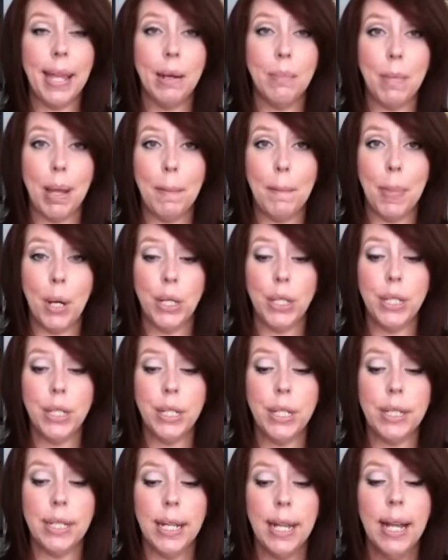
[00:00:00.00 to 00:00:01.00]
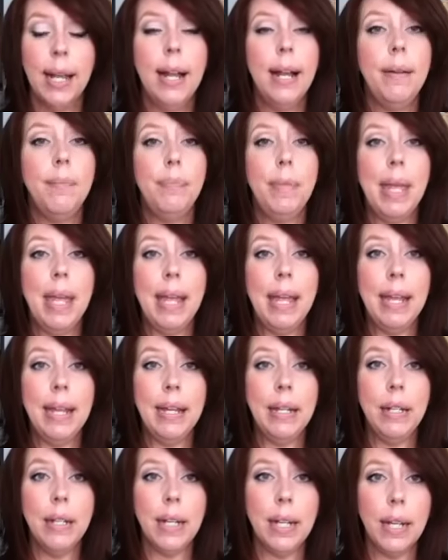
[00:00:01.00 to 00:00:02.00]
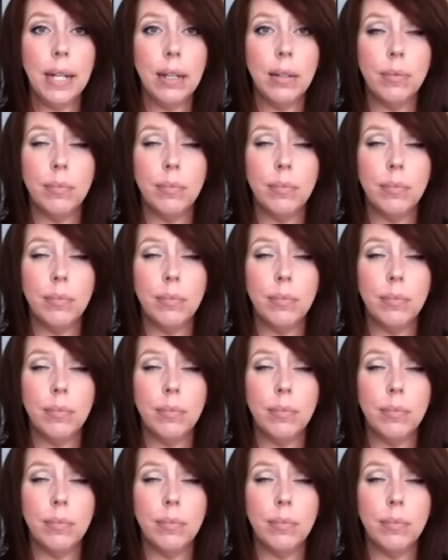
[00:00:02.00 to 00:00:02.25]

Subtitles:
and my purse. And